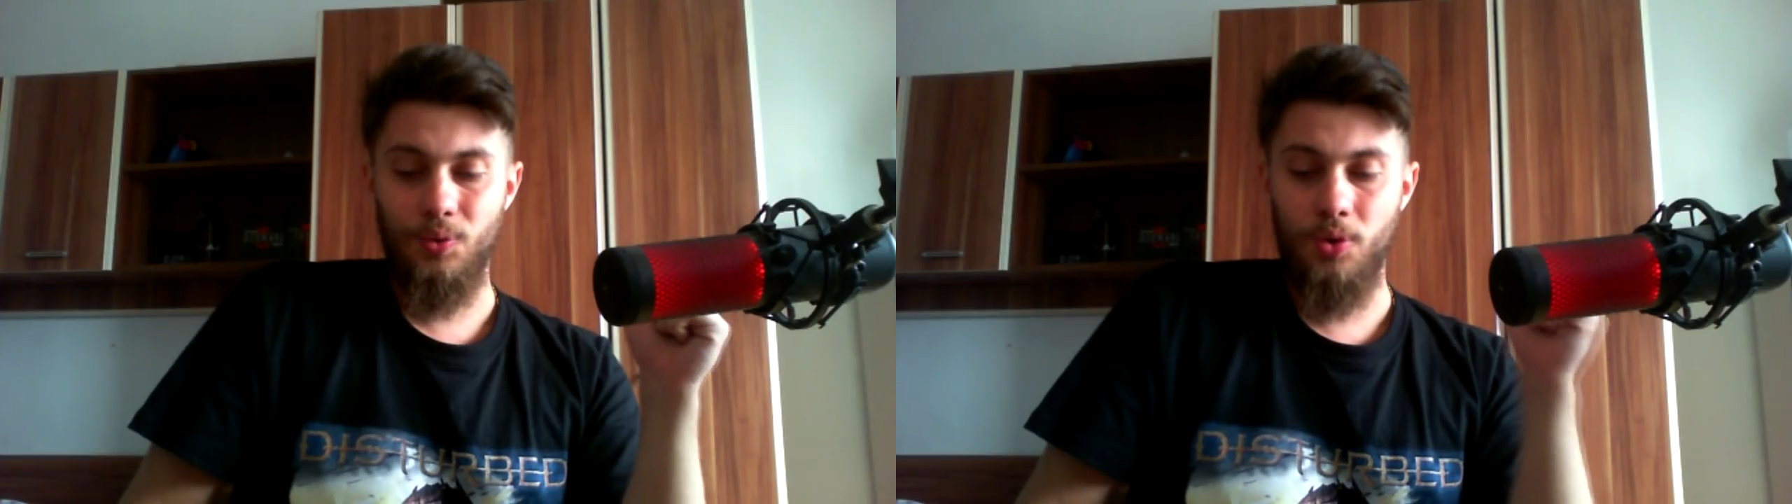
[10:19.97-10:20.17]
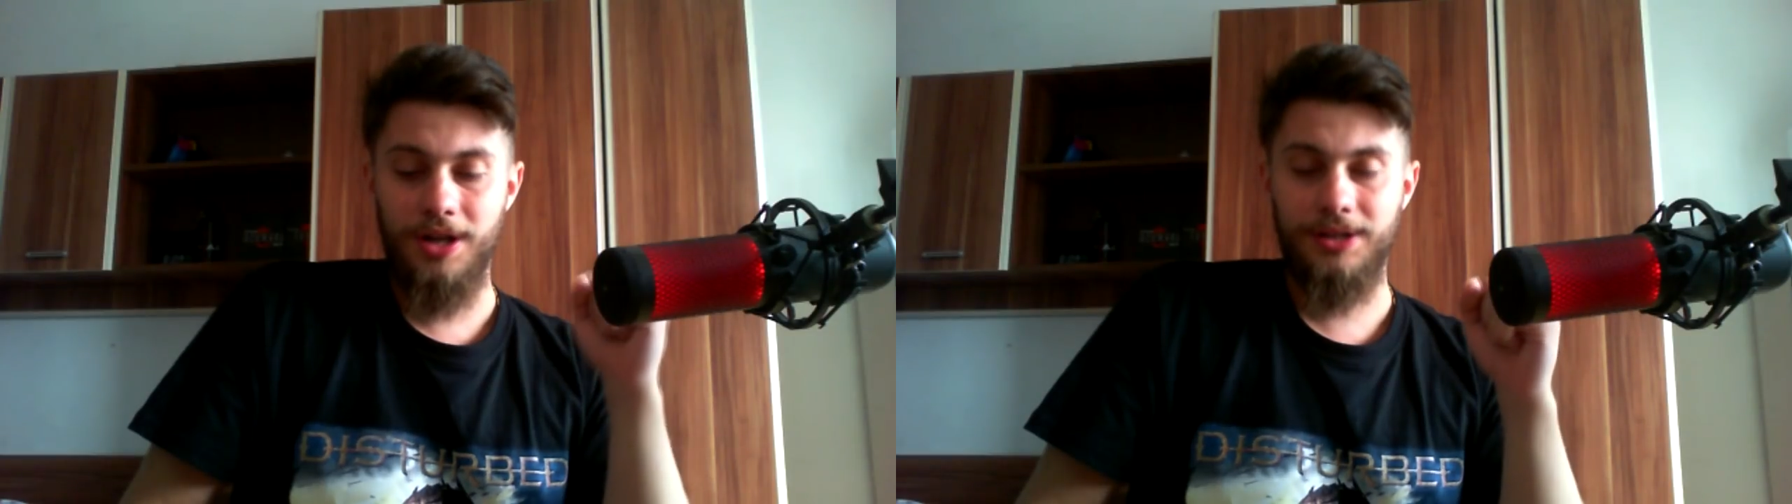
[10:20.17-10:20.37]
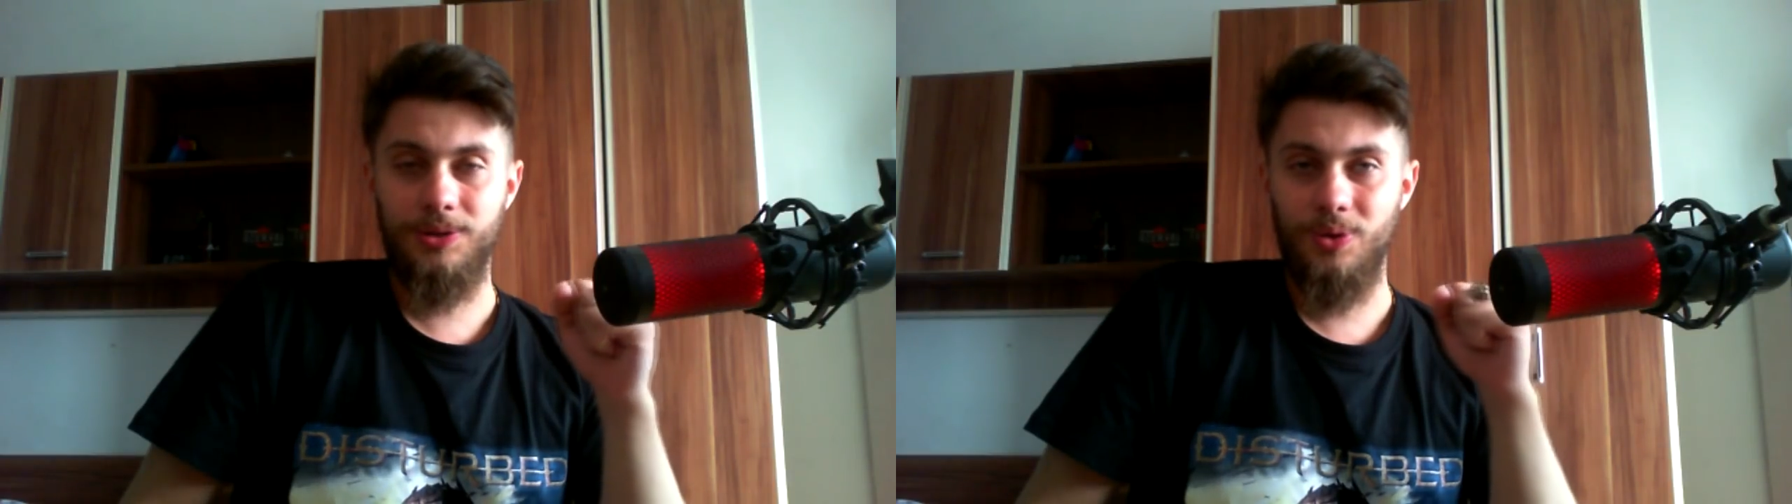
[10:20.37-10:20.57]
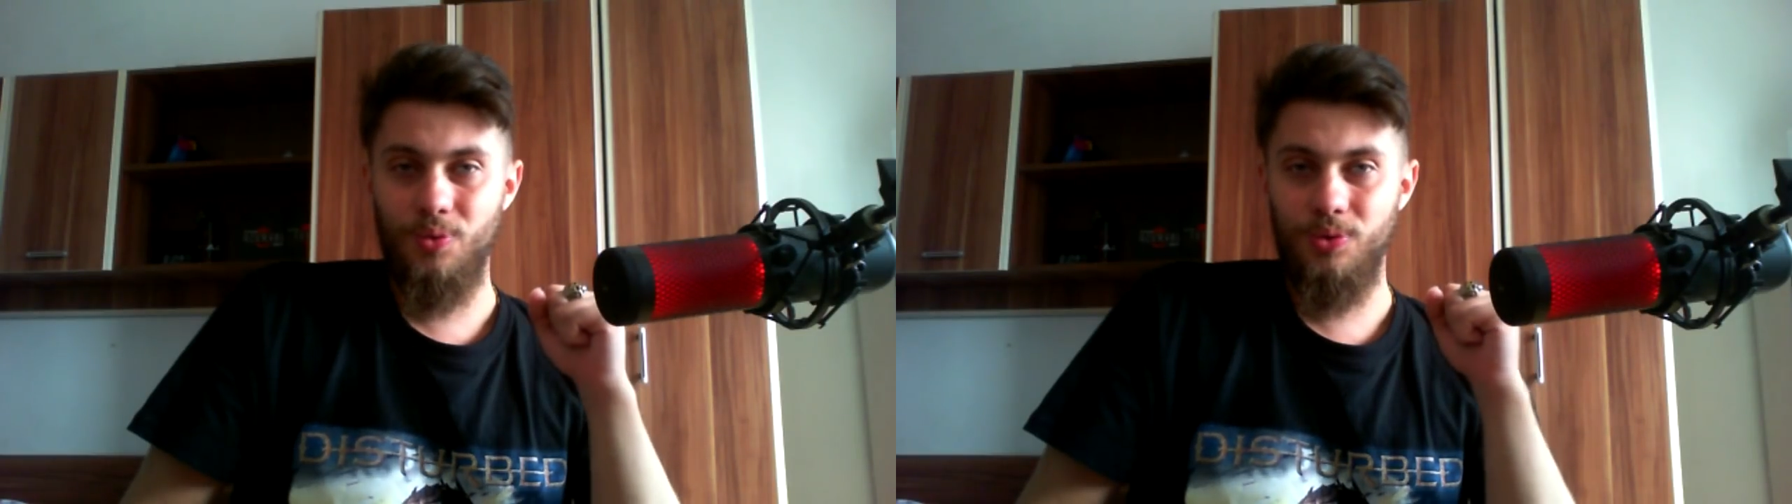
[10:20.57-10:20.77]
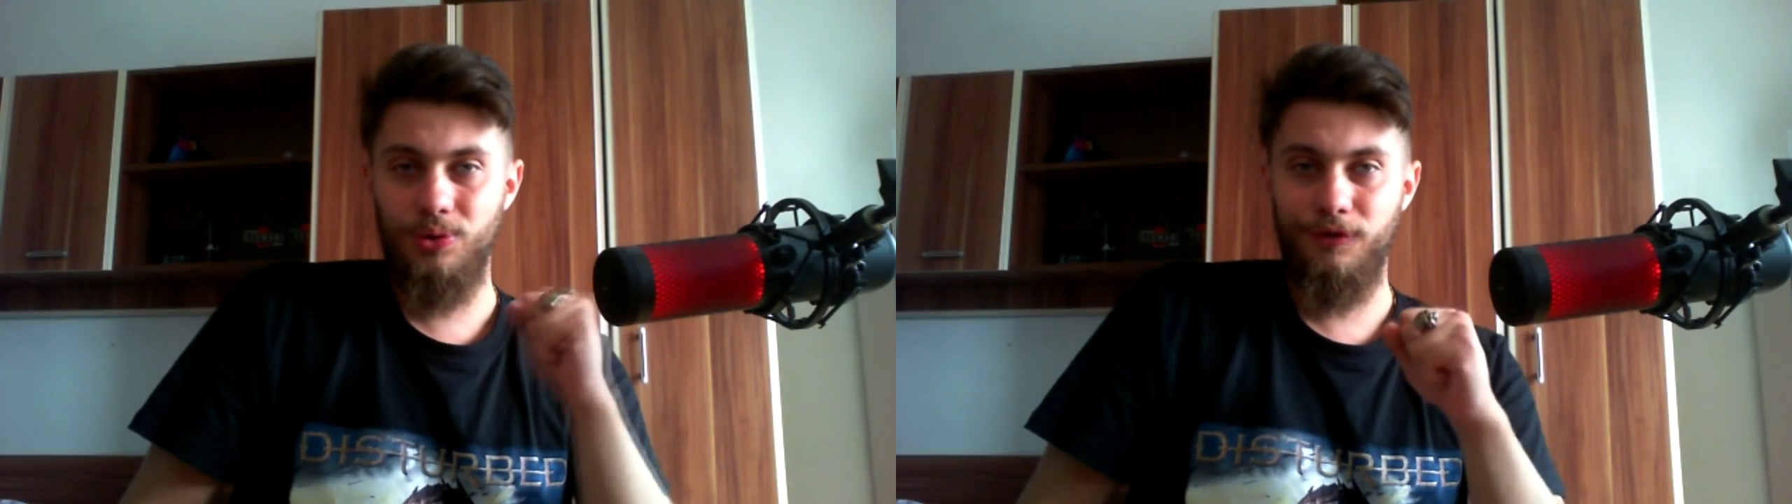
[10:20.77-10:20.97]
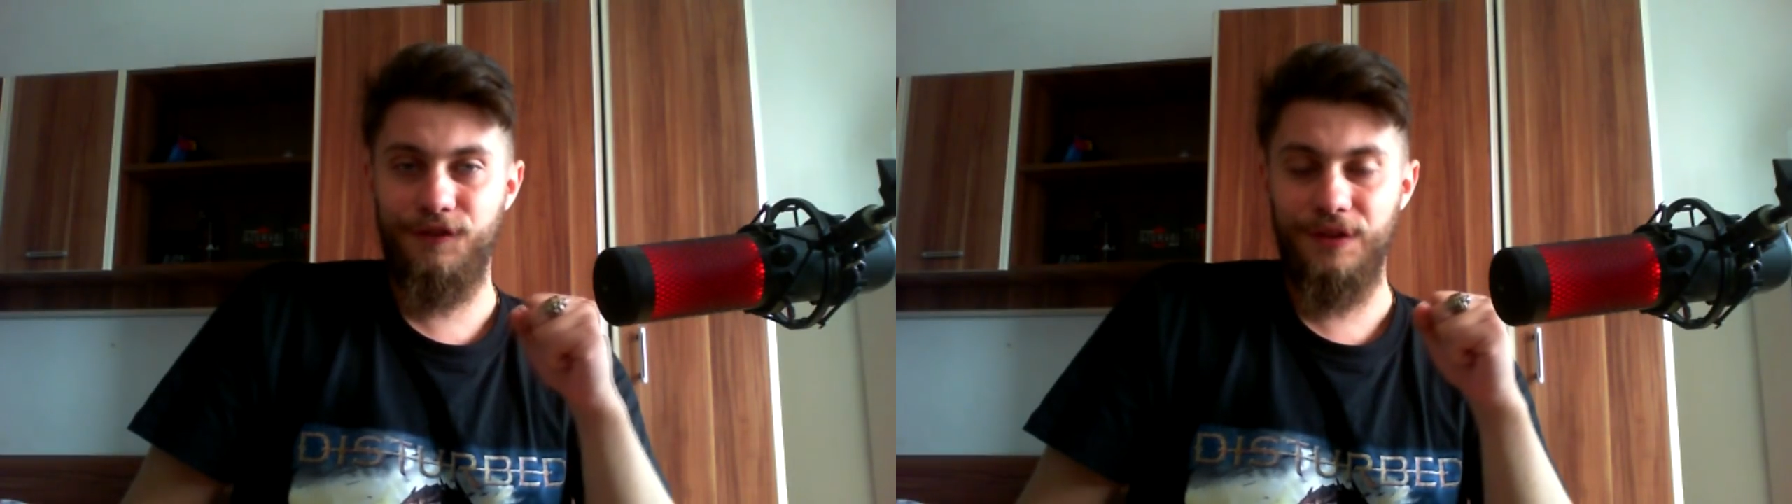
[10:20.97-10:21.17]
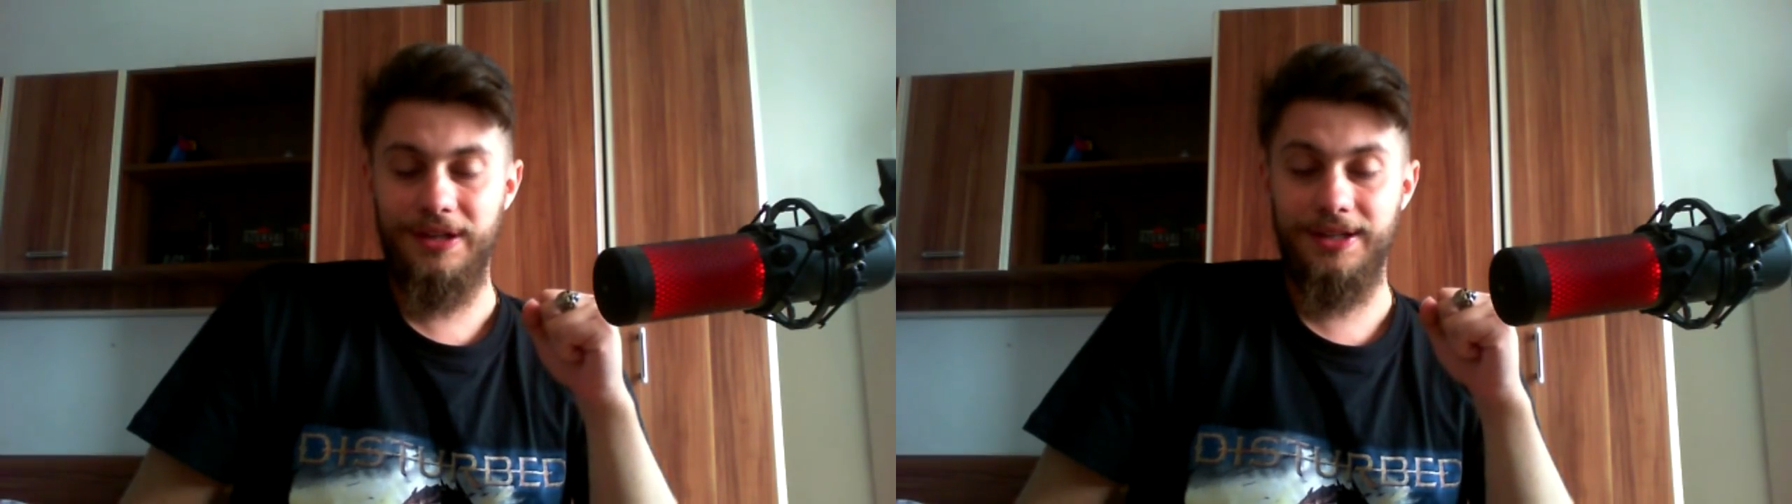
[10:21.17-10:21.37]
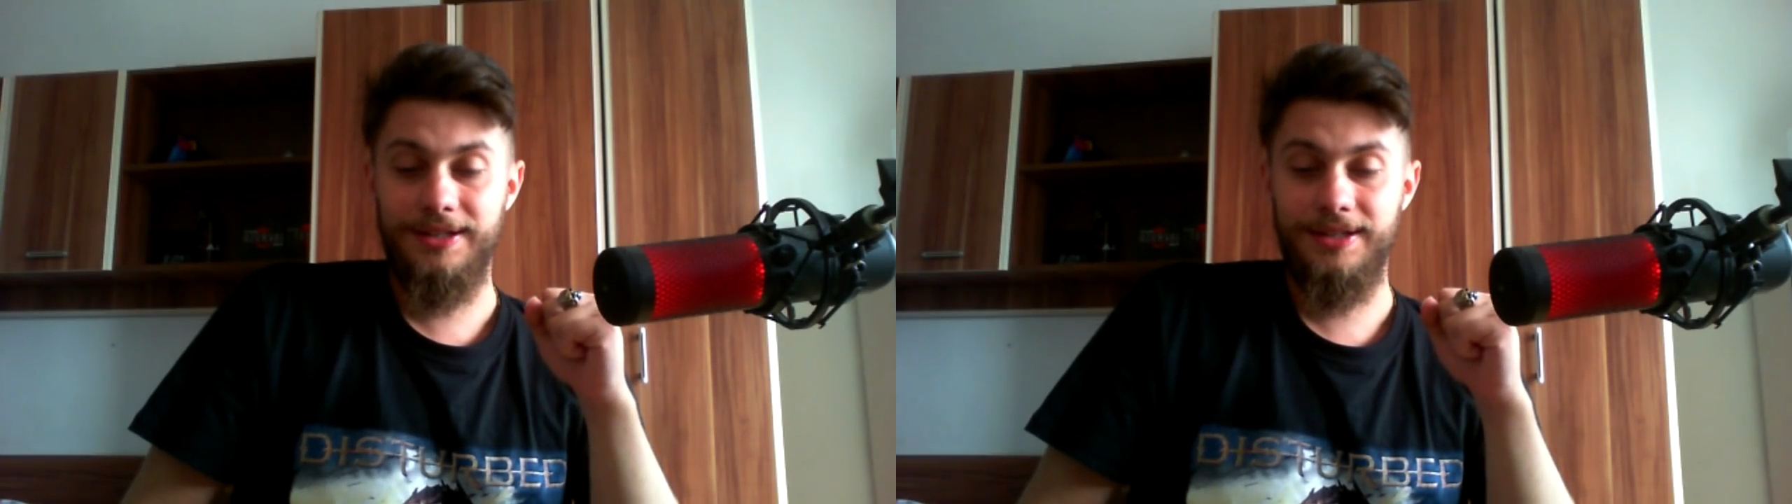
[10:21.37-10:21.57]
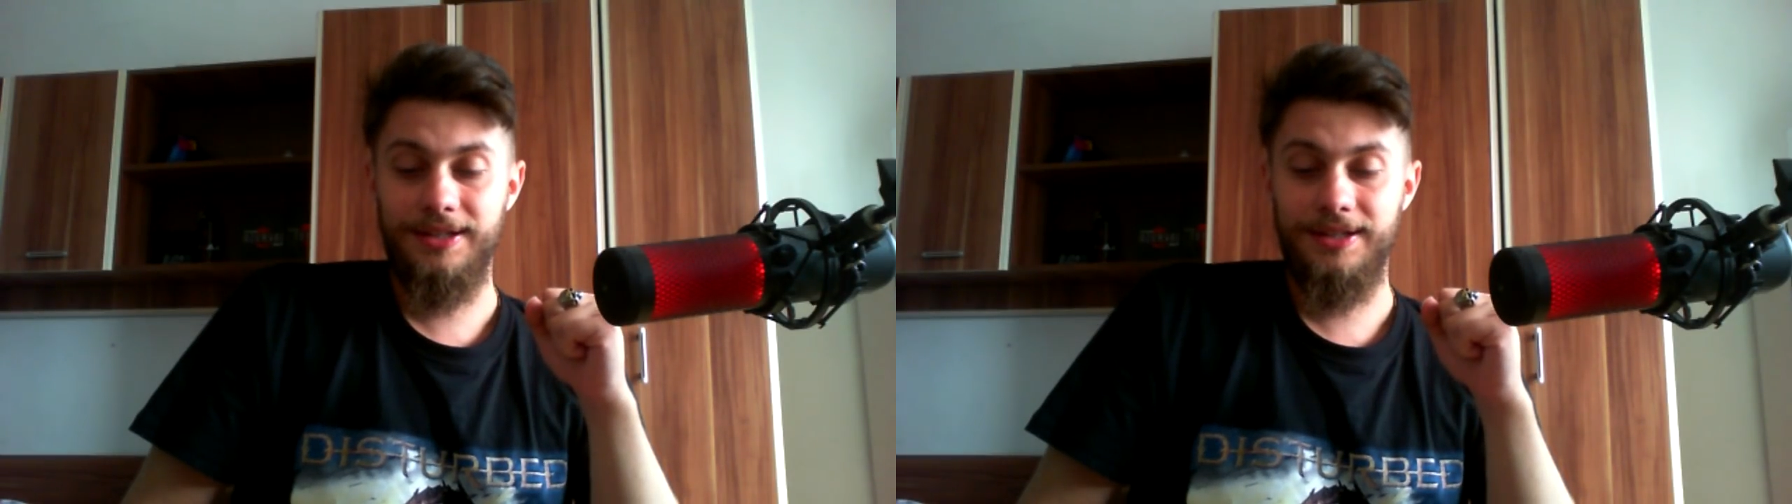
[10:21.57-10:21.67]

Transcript: What would you think?